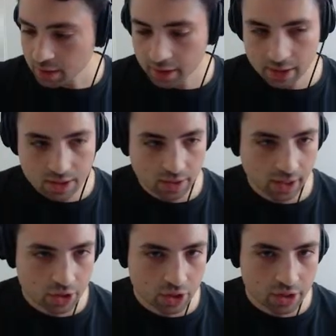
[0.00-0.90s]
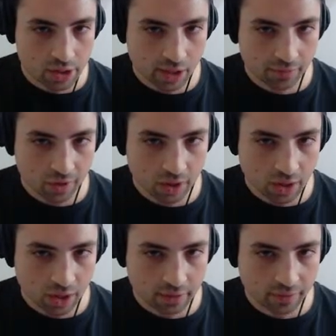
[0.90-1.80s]
Yeah, so actually it's not even an
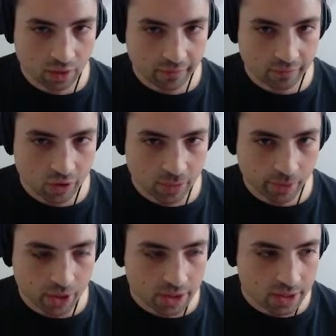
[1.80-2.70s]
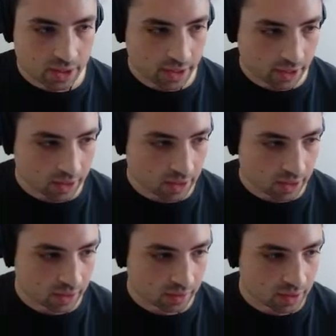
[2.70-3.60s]
octave in the first place. It's like
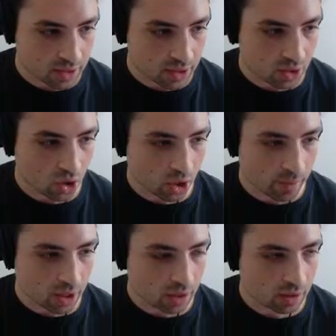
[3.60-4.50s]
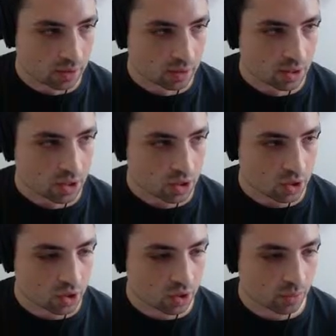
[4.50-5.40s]
it's a harmony.
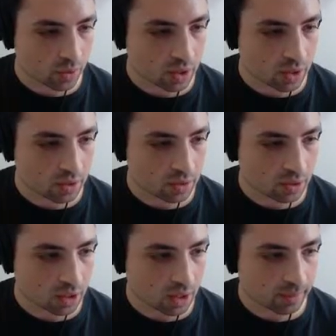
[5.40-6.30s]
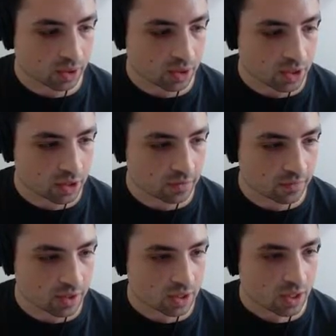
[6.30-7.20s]
It's good that we didn't copy it
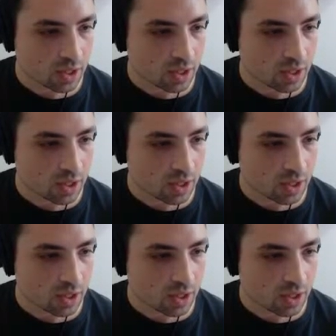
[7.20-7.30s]
ourselves.